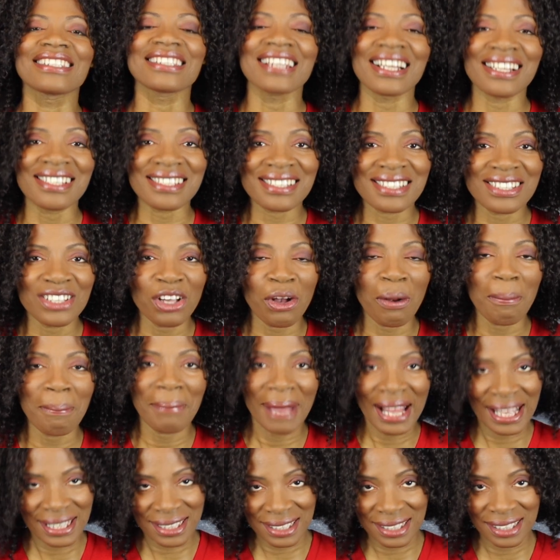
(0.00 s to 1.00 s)
does not
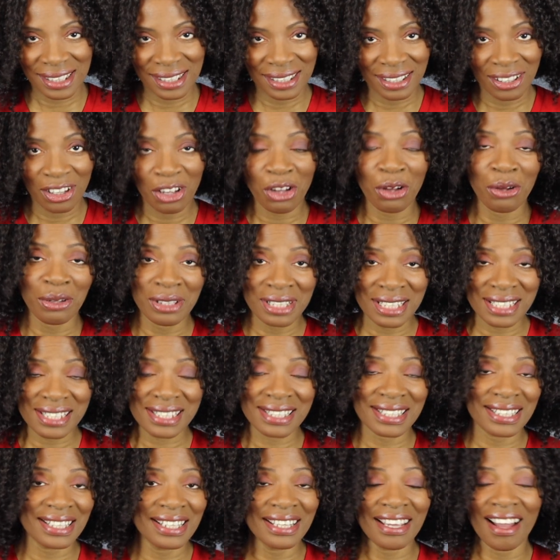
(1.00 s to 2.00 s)
matter,
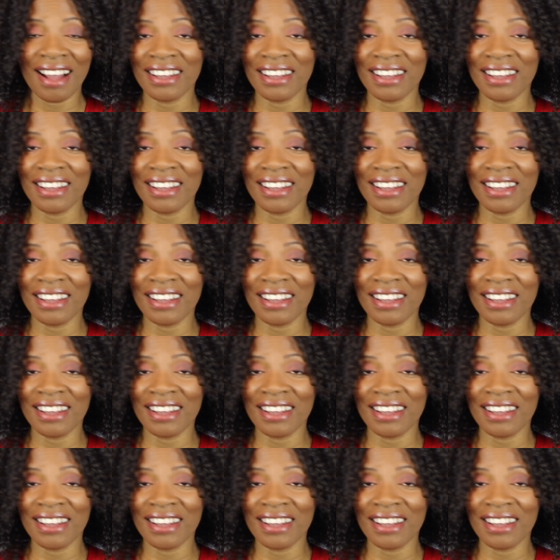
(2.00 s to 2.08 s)
honestly.